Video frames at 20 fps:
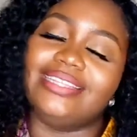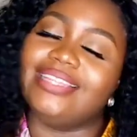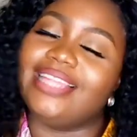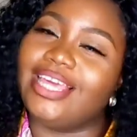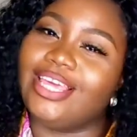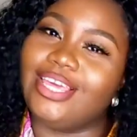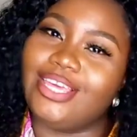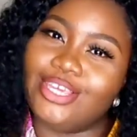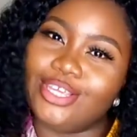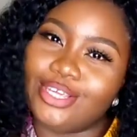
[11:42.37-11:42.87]

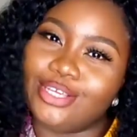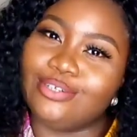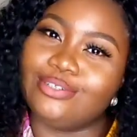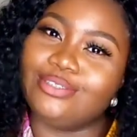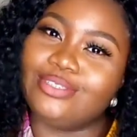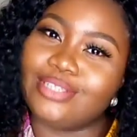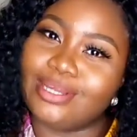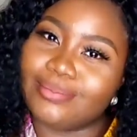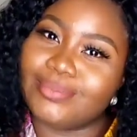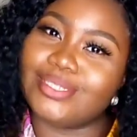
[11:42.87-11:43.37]
Thumbs up
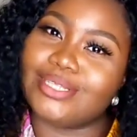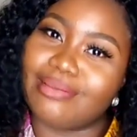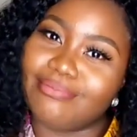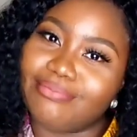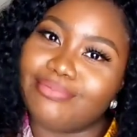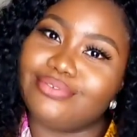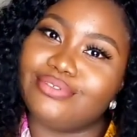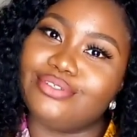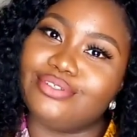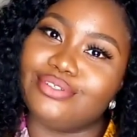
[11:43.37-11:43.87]
to you.
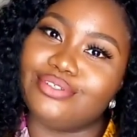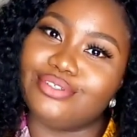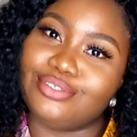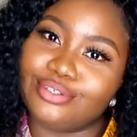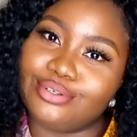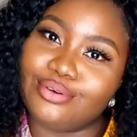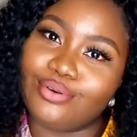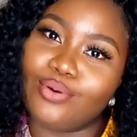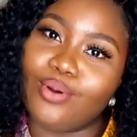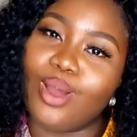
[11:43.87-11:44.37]

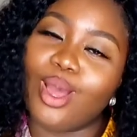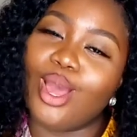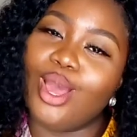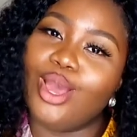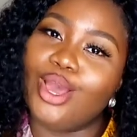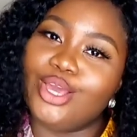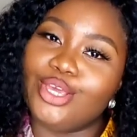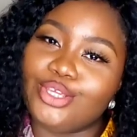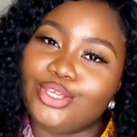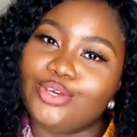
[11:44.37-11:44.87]
You
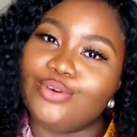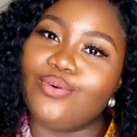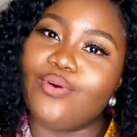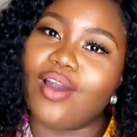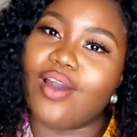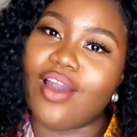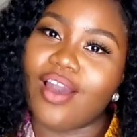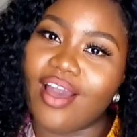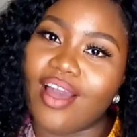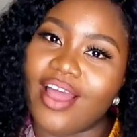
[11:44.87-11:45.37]
are a
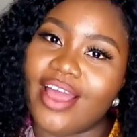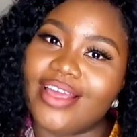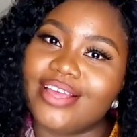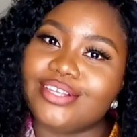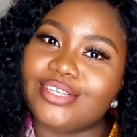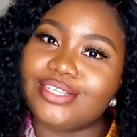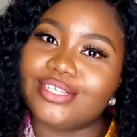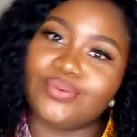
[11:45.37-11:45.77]
sweetheart.